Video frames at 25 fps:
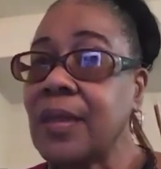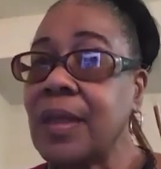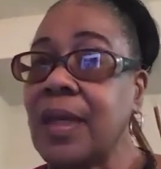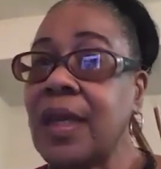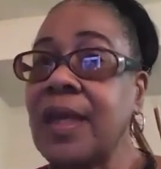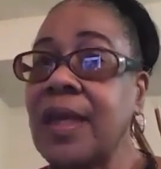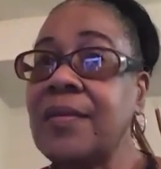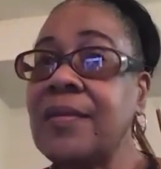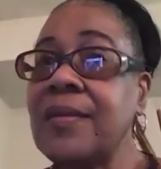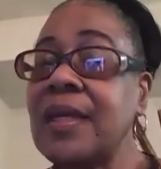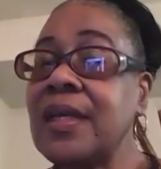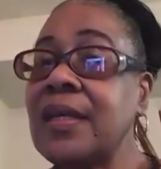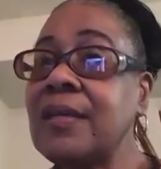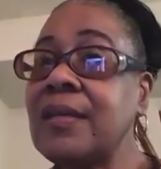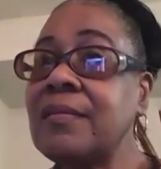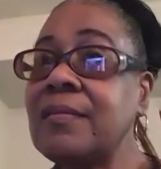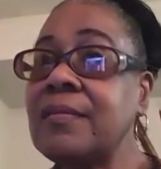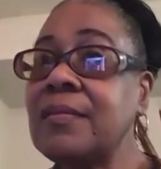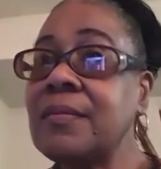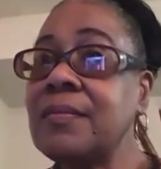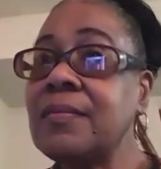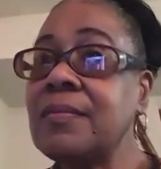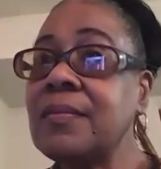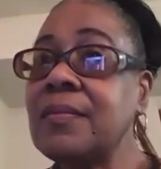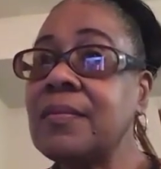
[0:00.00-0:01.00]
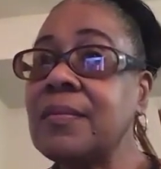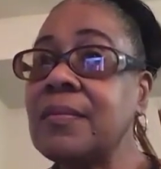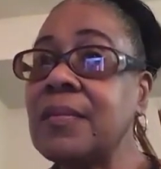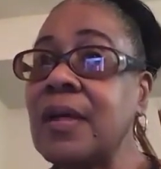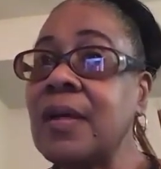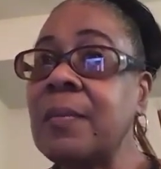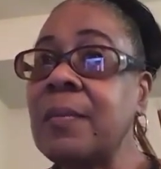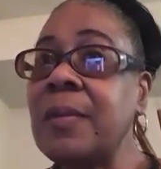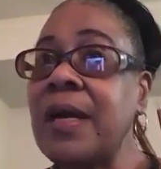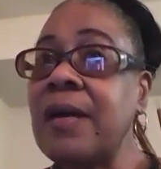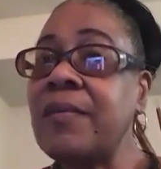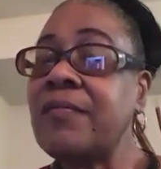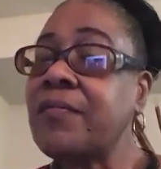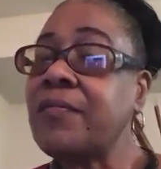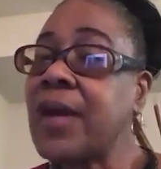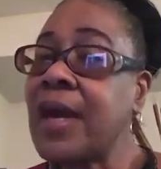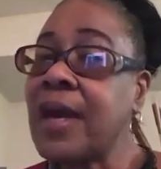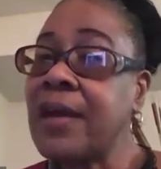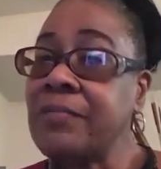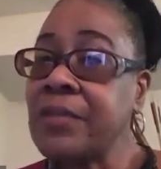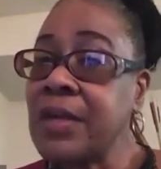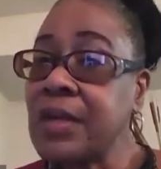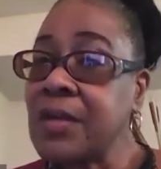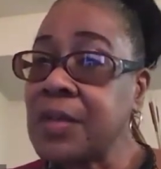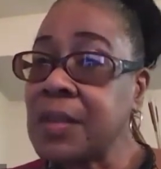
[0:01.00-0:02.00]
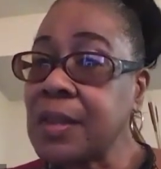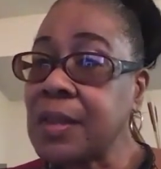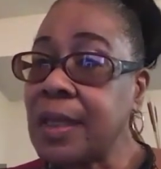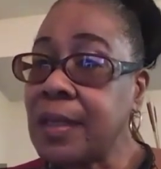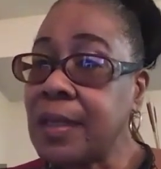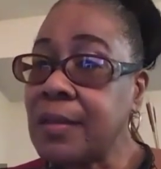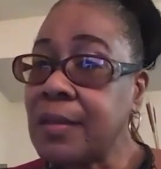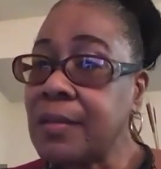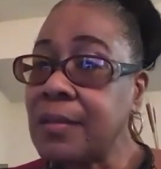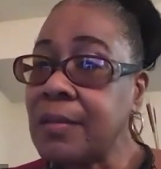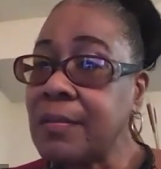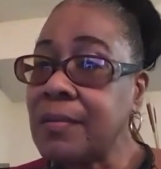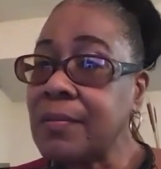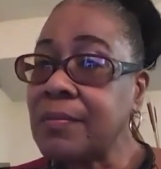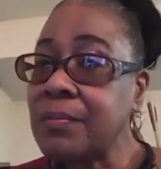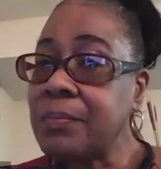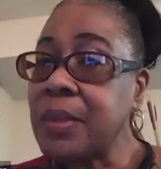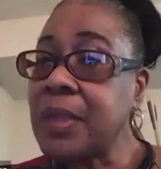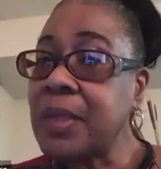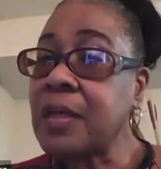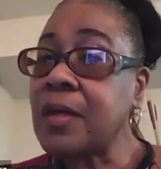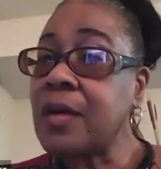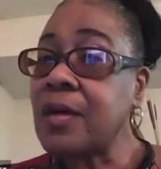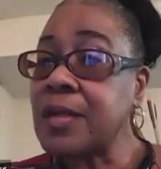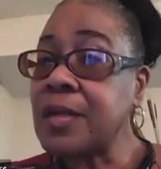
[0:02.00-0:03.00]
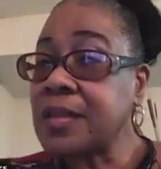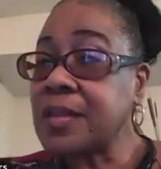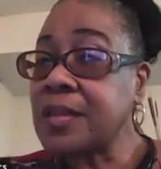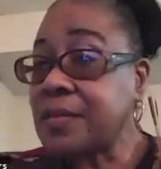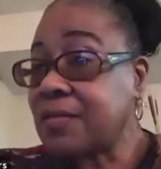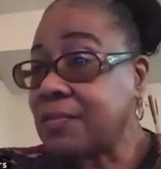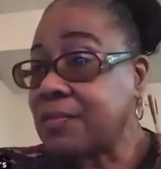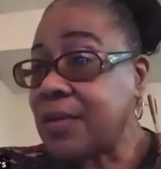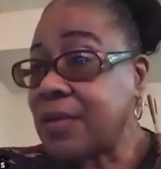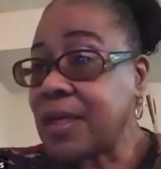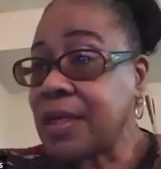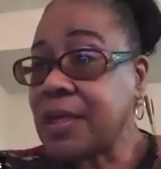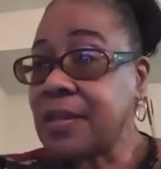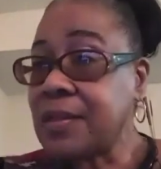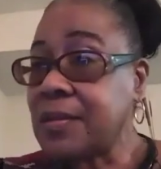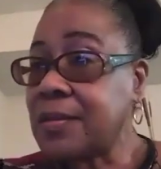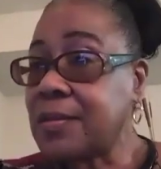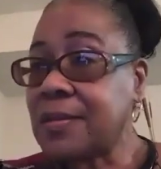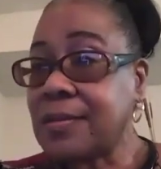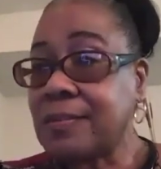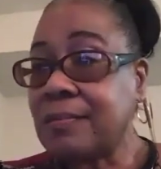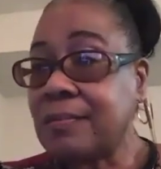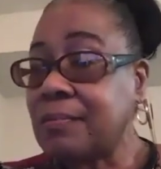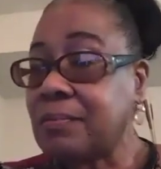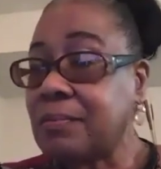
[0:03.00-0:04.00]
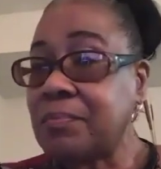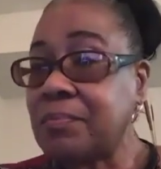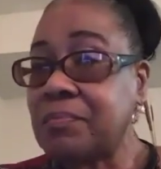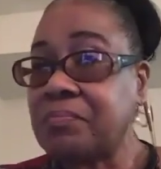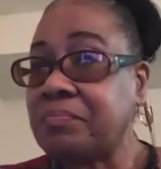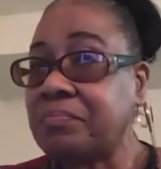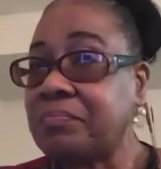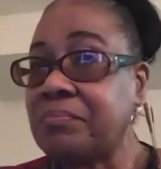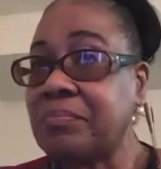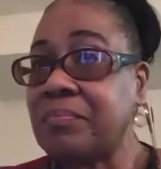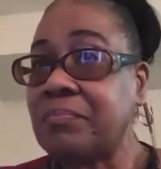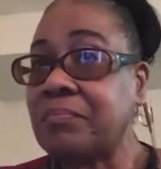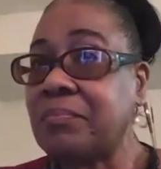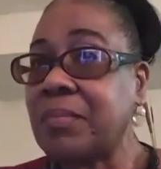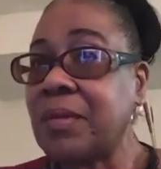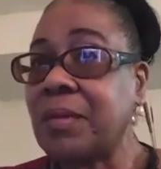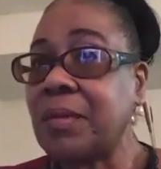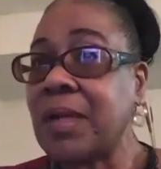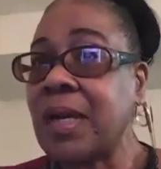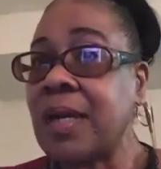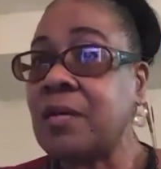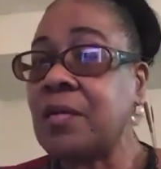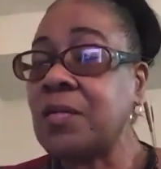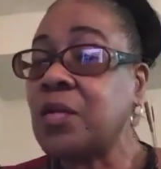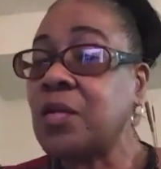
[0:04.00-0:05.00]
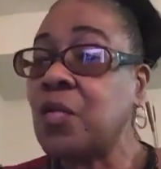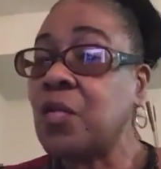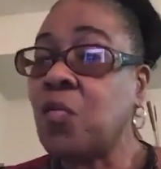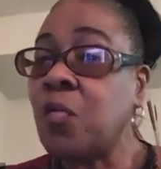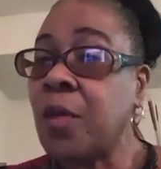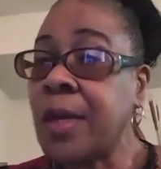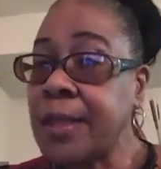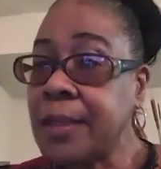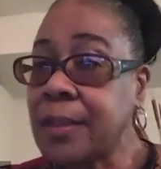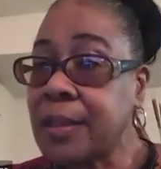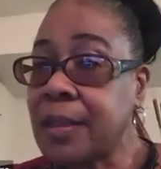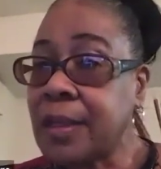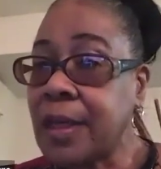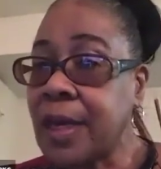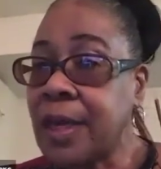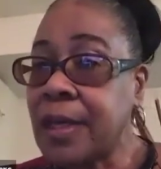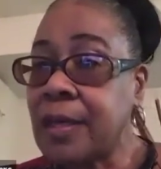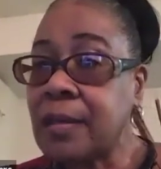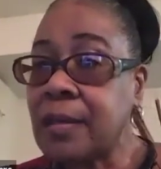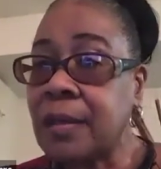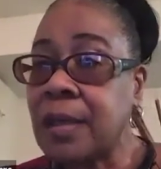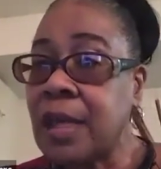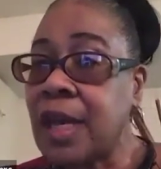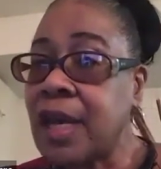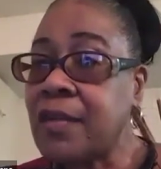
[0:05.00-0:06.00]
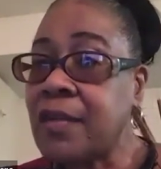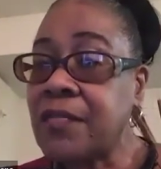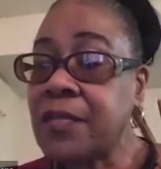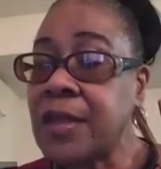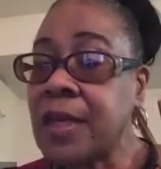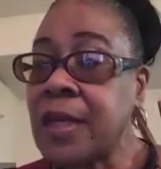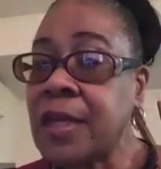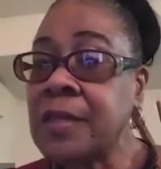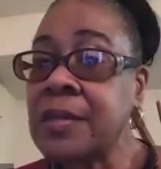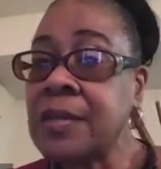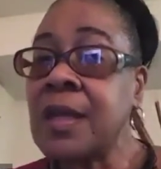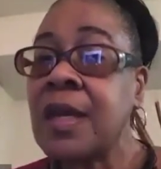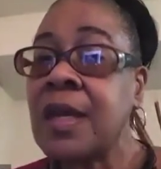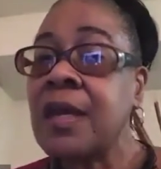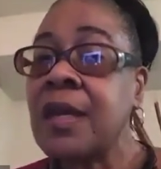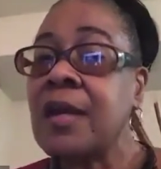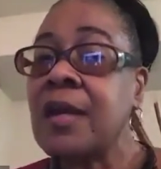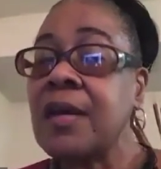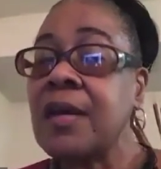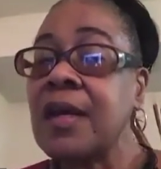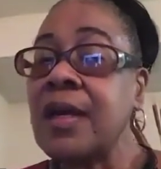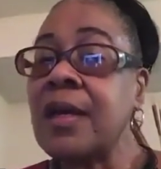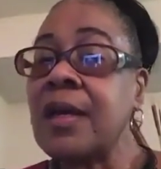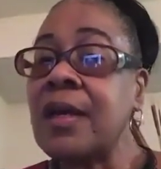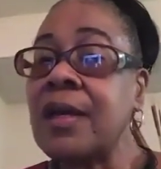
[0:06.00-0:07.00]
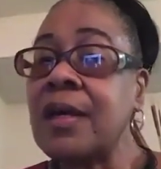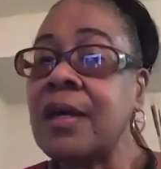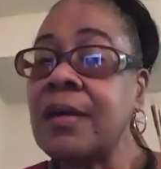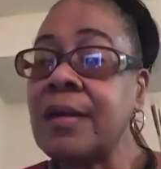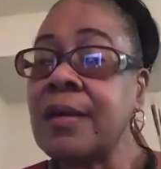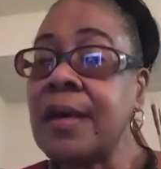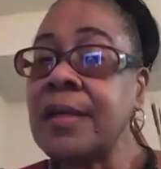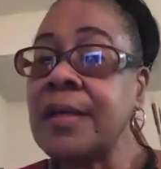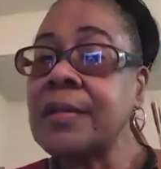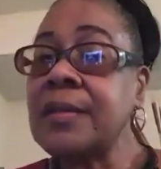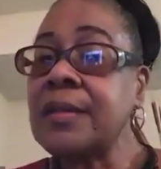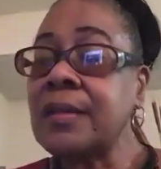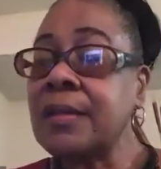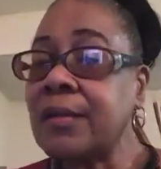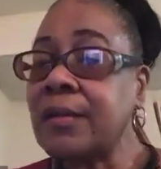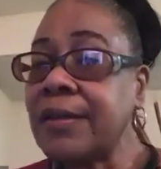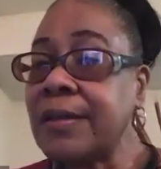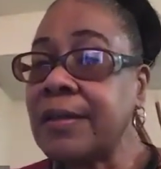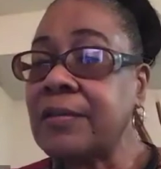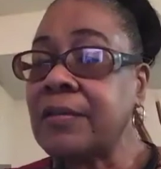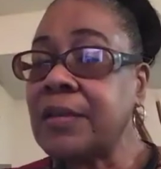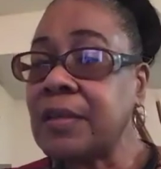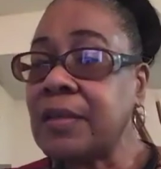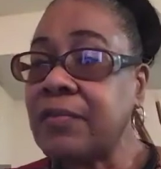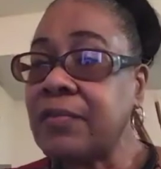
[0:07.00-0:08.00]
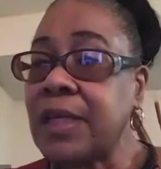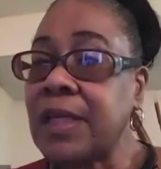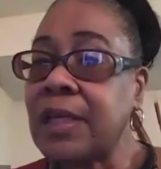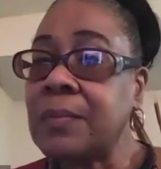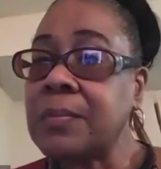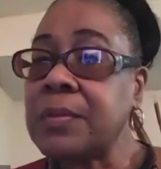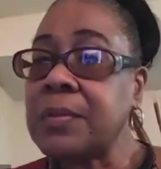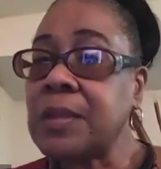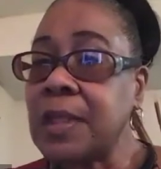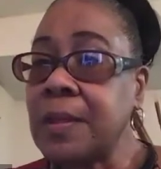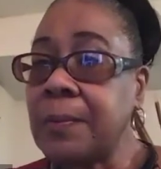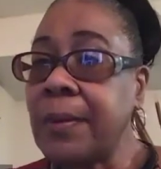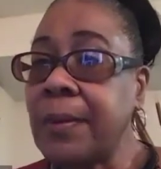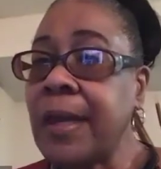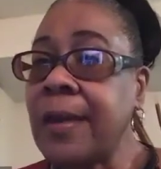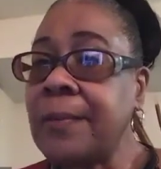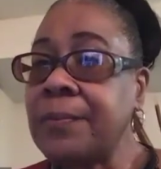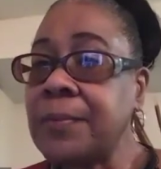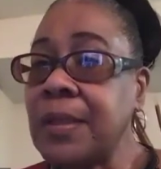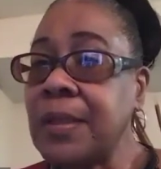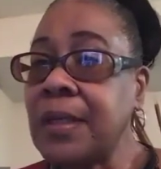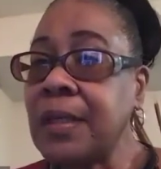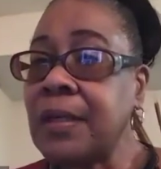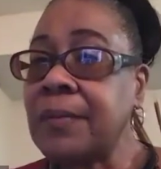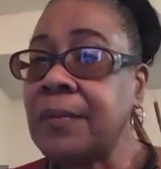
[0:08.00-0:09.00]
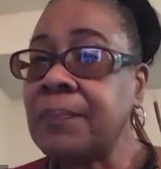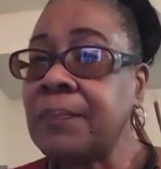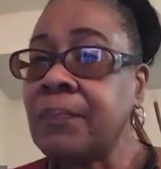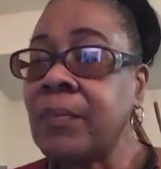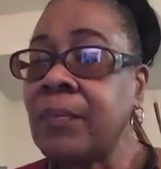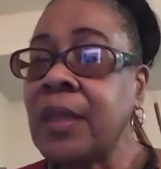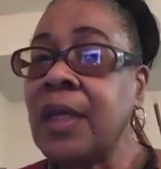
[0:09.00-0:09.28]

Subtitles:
And then about 5 years later, because of, I guess, I don't know, weight gain, a lot of things, I developed sleep apnea.